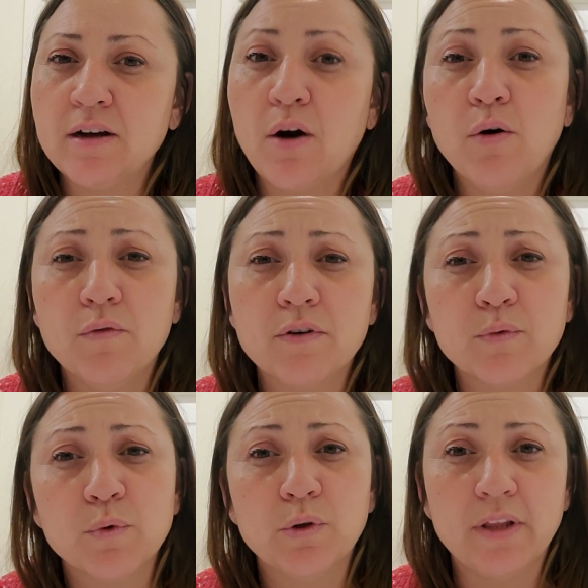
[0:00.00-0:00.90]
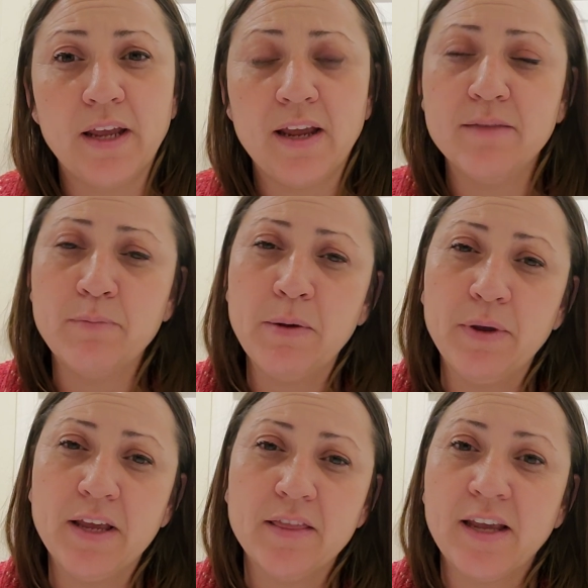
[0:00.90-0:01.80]
overruly, and the
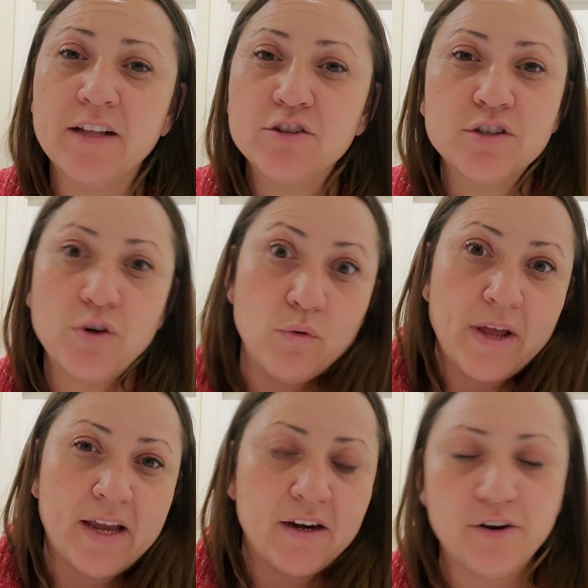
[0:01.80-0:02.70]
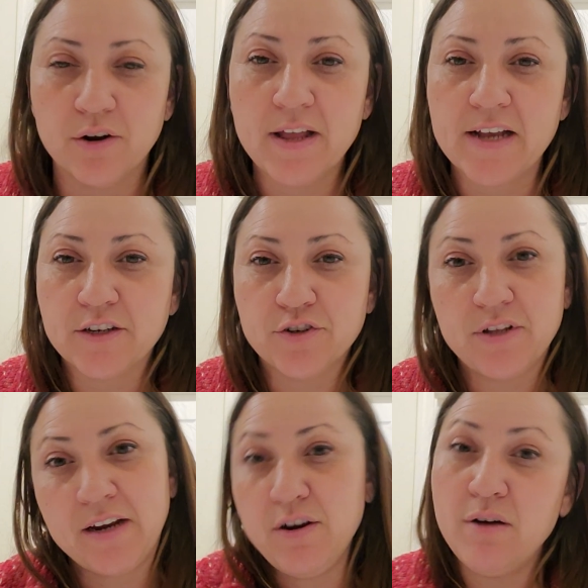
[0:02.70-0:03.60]
kids just don't like it in your class because you're
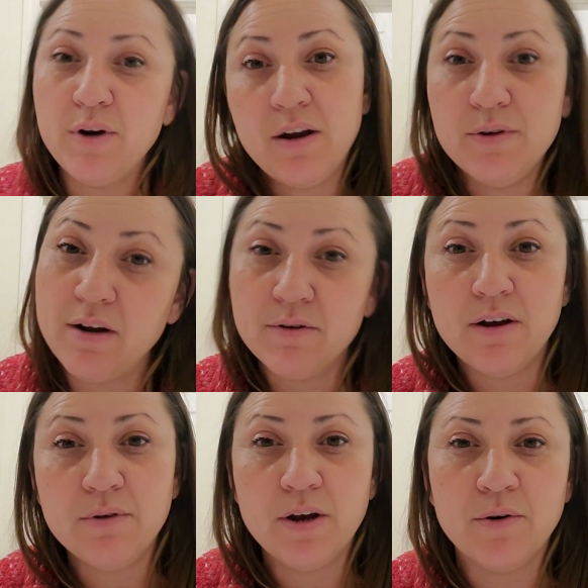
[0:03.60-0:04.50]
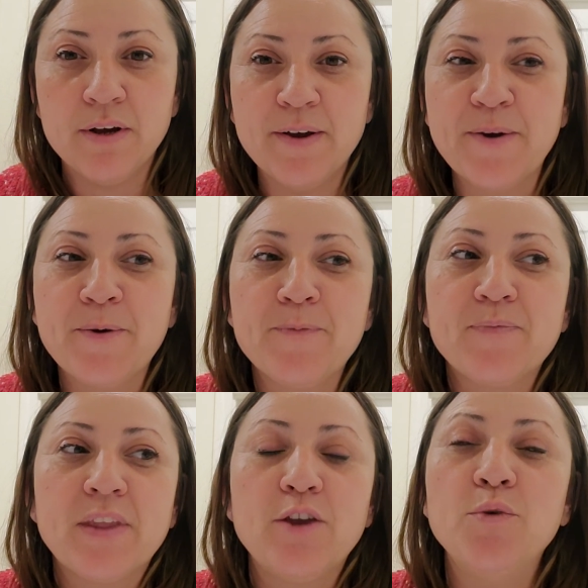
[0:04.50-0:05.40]
like, no, no, no, no, no.
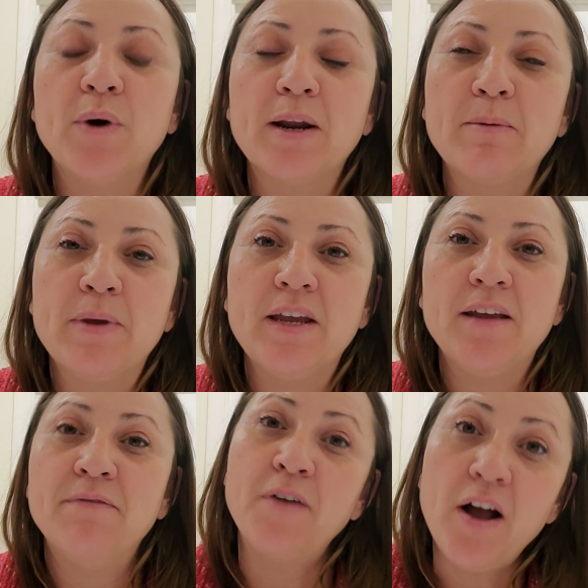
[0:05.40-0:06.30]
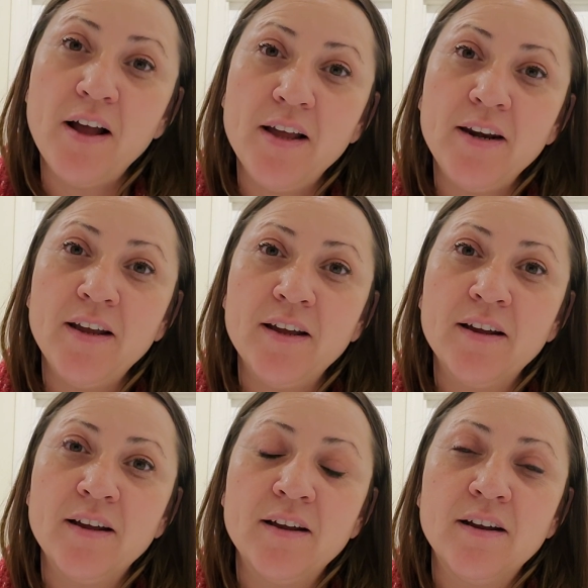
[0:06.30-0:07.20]
You want to be fun,
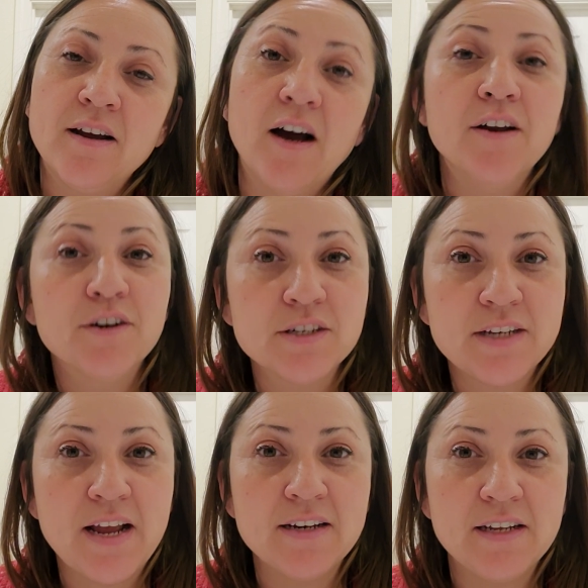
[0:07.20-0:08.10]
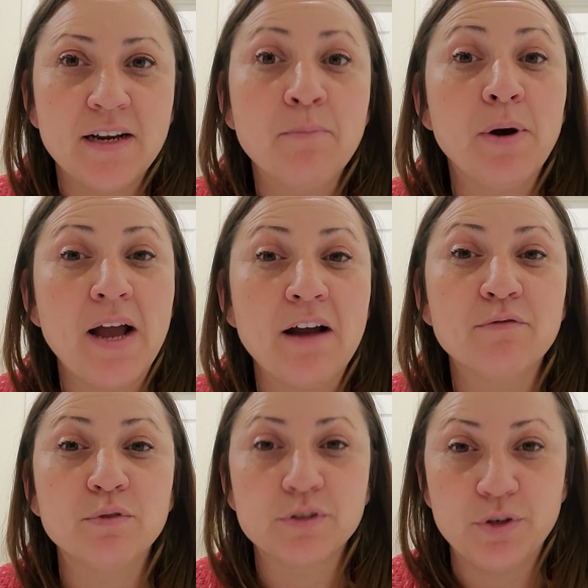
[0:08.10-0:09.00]
understanding, but have
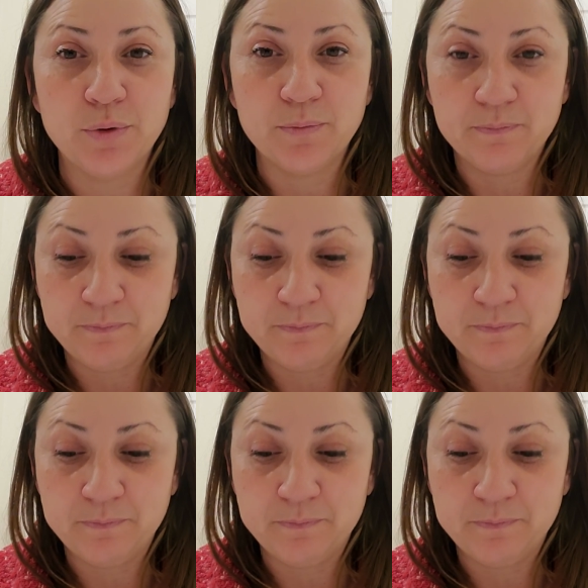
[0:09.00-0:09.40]
rules too.